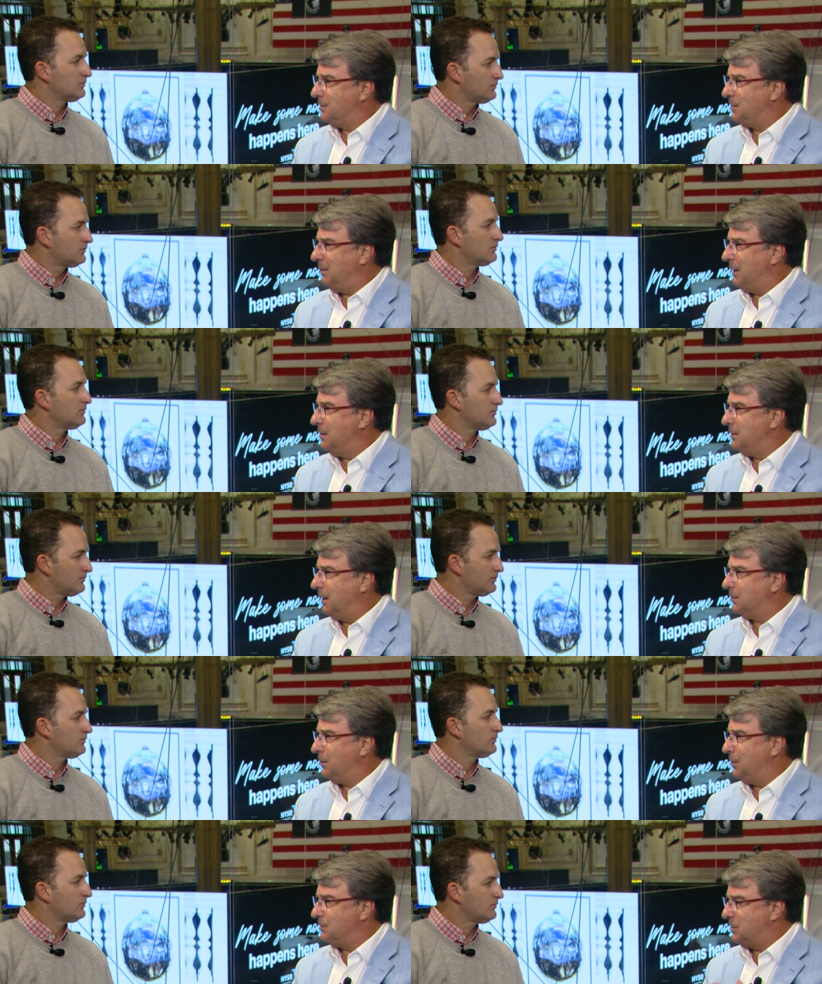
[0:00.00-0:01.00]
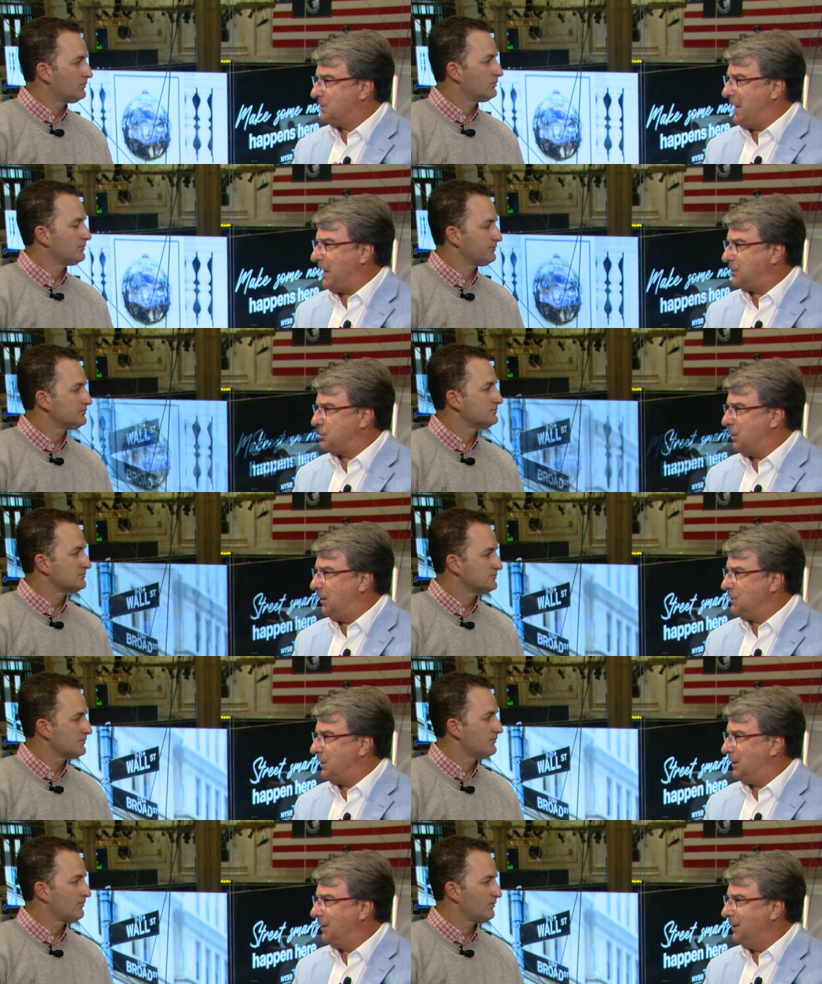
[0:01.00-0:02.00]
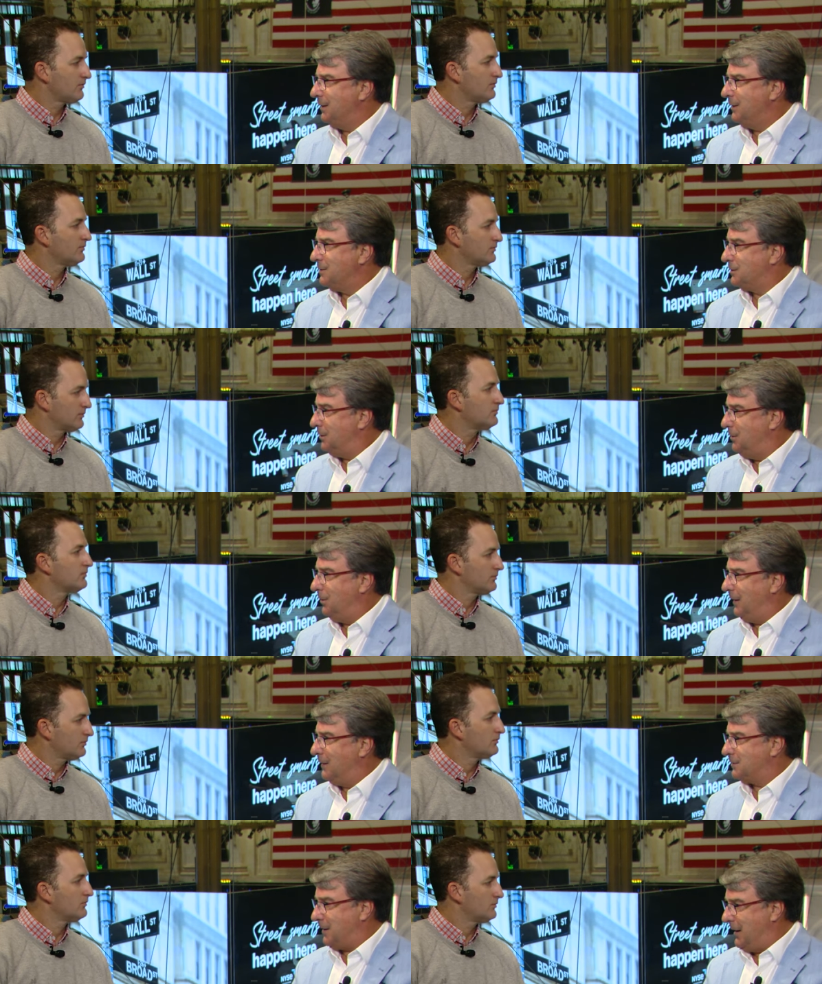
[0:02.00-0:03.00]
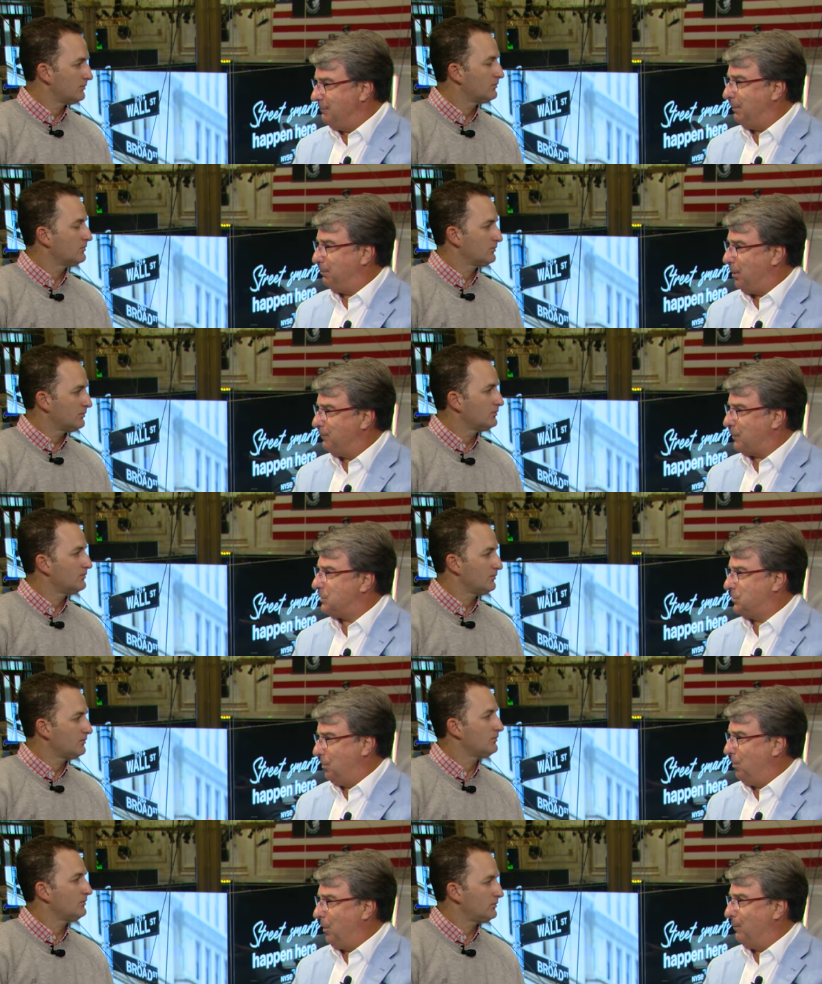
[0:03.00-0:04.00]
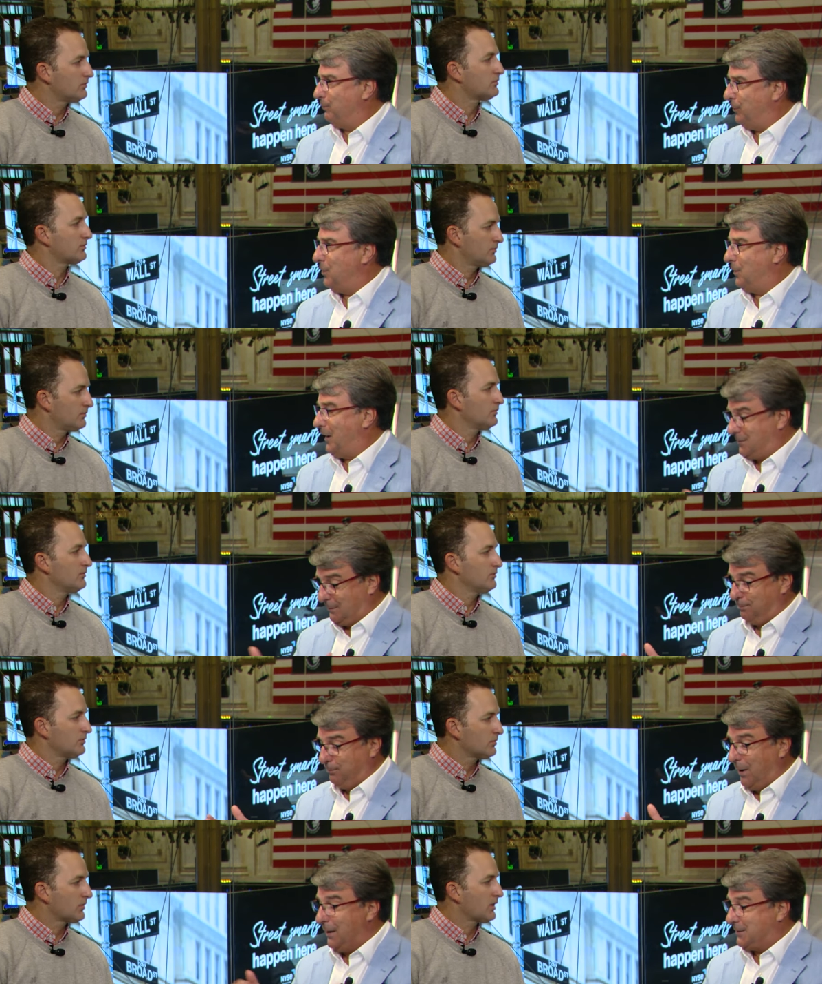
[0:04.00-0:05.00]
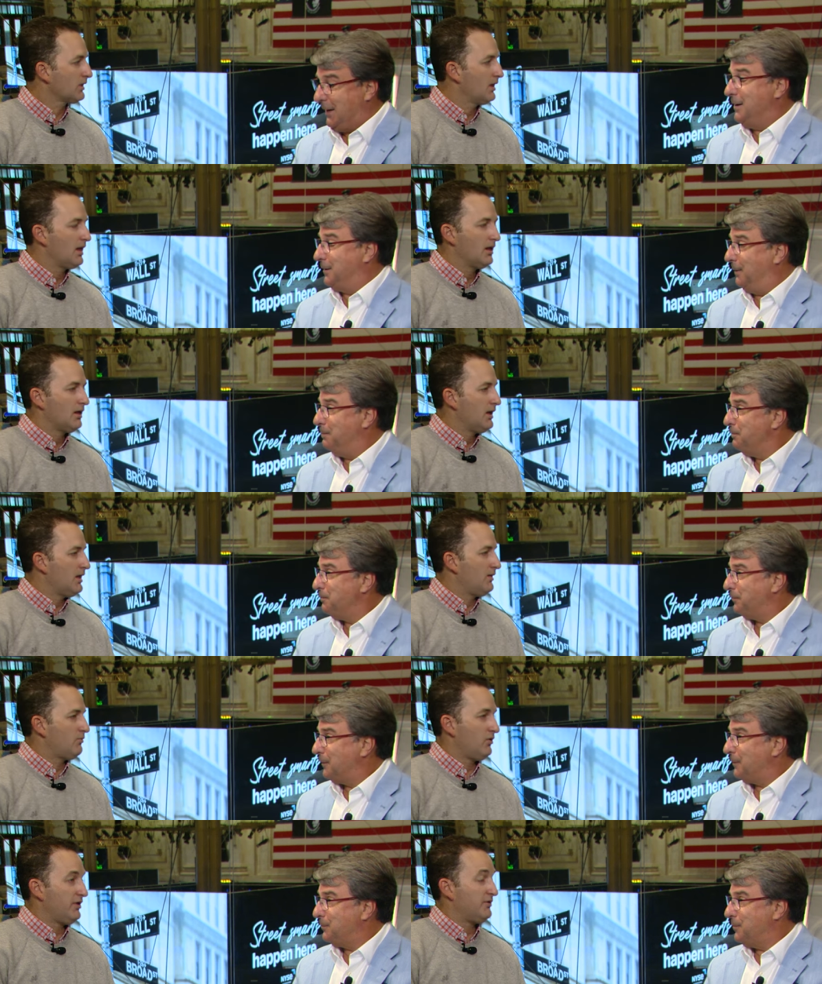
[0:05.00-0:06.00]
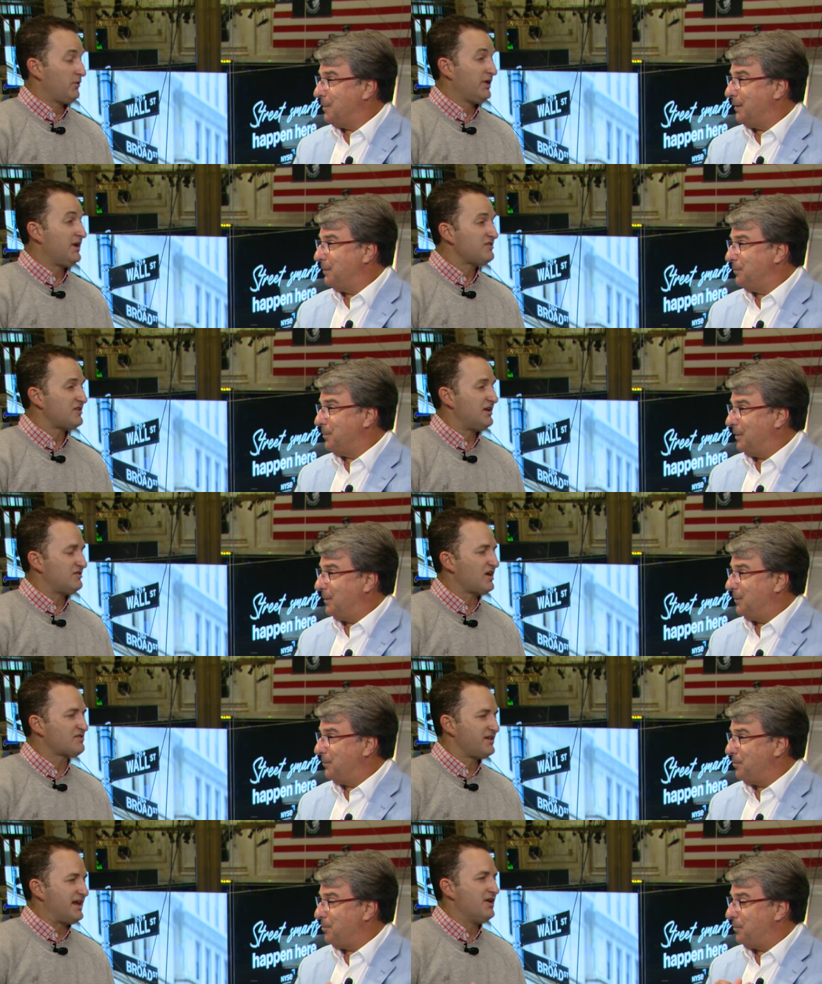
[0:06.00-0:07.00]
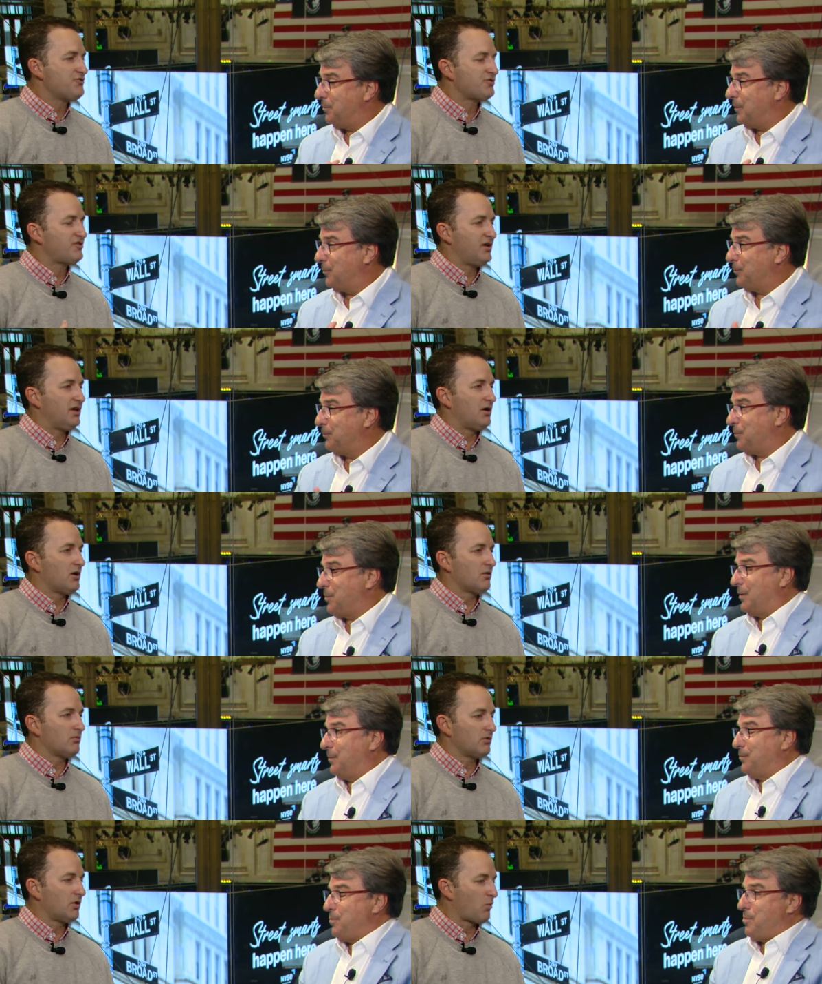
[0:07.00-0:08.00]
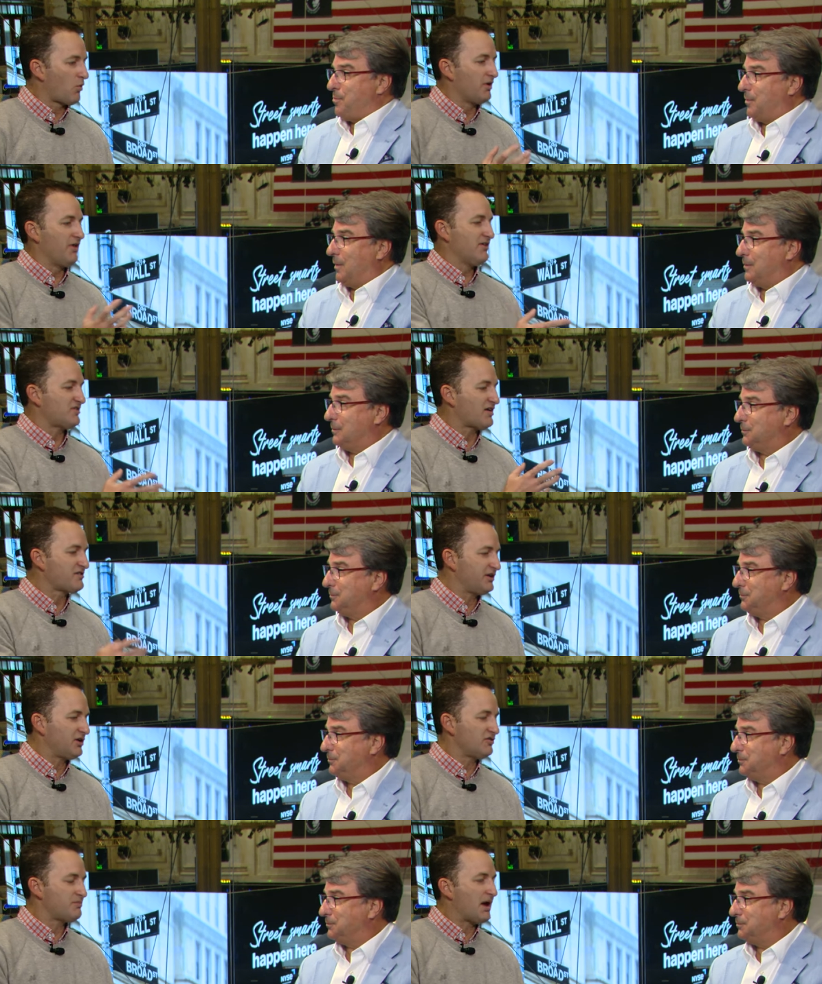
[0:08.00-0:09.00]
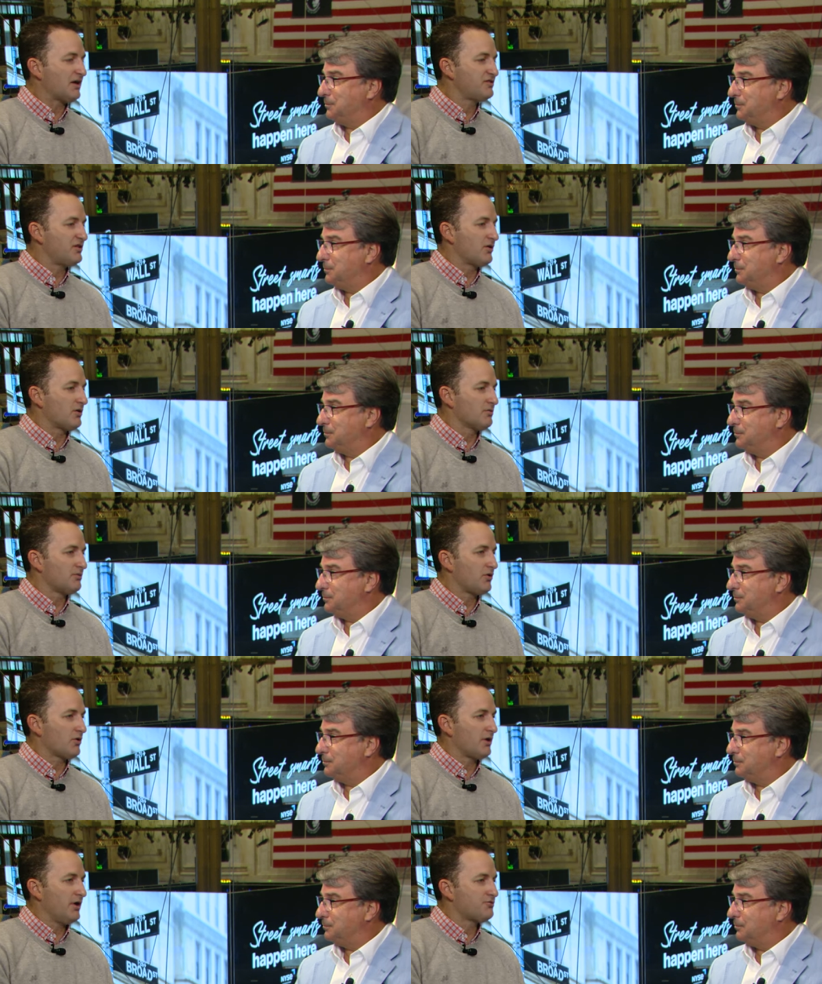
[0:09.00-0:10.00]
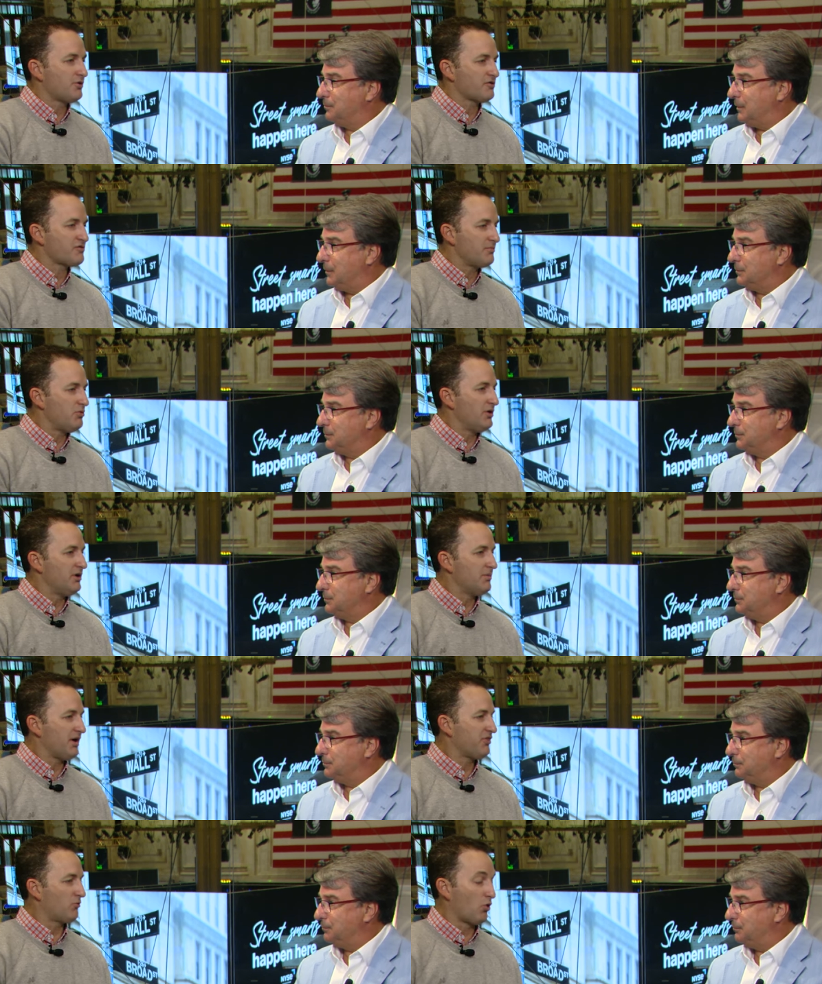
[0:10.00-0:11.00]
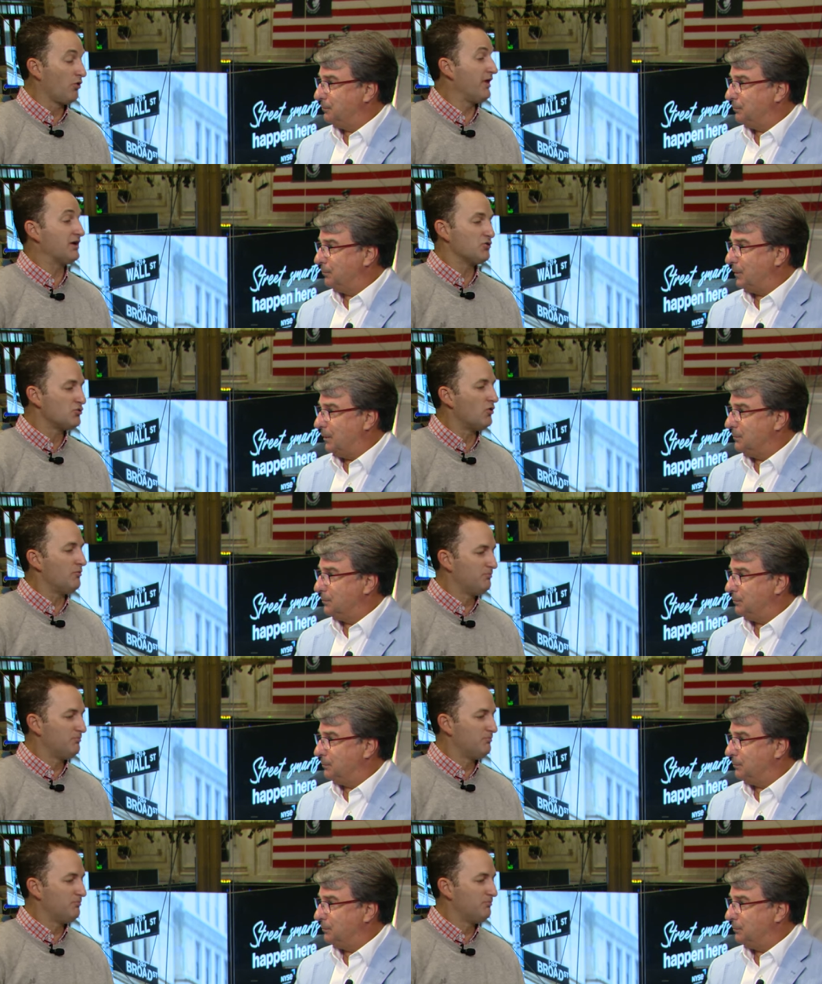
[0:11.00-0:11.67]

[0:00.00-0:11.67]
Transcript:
Speaker 1: semiconductors, the stack's changing, so you, it's kind of a perfect storm for you guys, pun intended.
Speaker 2: Well, well, it is, and it's actually interesting in our, our world, and this actually goes back to your, your introductory point about the role that Google